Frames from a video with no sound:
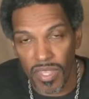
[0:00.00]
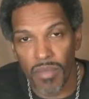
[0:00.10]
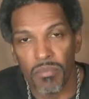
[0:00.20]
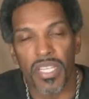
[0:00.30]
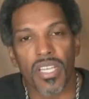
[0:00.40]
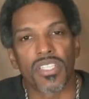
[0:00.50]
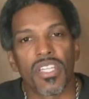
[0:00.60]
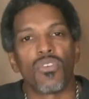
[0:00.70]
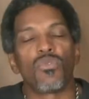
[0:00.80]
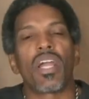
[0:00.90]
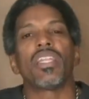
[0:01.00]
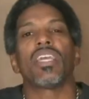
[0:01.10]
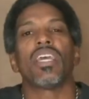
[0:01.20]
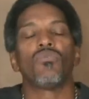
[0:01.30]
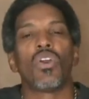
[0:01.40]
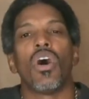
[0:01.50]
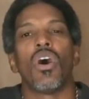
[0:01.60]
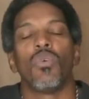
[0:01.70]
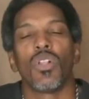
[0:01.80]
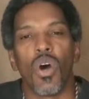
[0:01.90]
because their right and
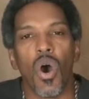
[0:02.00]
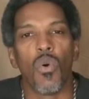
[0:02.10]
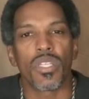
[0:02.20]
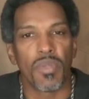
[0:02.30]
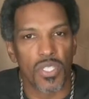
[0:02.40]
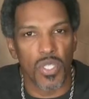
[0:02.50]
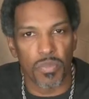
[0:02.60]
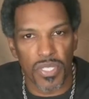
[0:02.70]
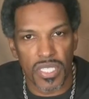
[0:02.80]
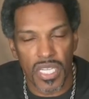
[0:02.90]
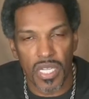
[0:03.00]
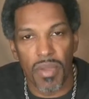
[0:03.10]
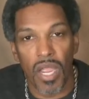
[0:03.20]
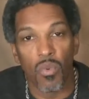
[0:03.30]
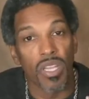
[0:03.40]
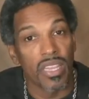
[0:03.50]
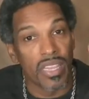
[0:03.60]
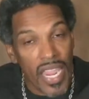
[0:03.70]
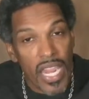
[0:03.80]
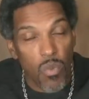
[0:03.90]
wrong will always be superseded by what
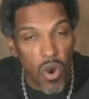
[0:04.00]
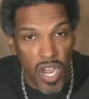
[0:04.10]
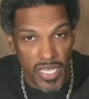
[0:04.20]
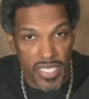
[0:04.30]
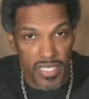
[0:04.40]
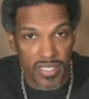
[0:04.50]
they want,